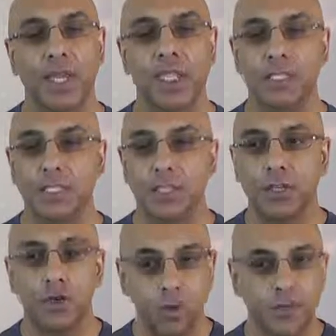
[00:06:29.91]
It's
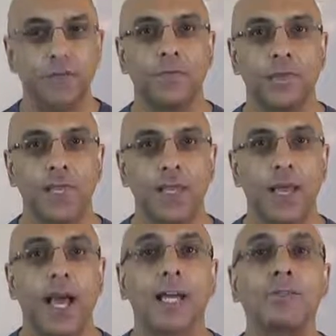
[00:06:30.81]
yours for free
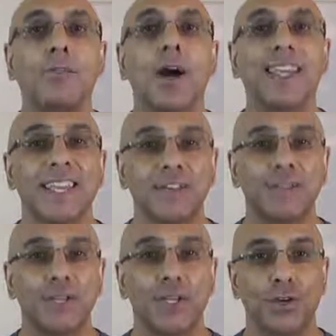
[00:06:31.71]
as my
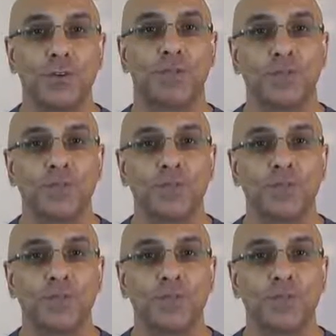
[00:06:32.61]
gift to you.